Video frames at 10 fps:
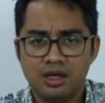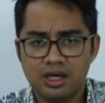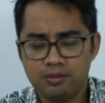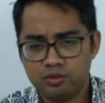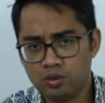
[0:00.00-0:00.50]

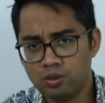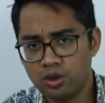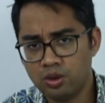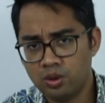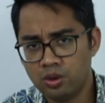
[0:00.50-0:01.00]

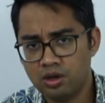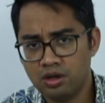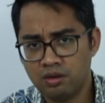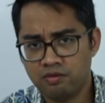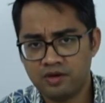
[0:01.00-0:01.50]
tomorrow
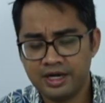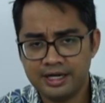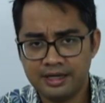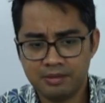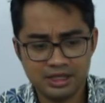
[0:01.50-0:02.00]
on Friday.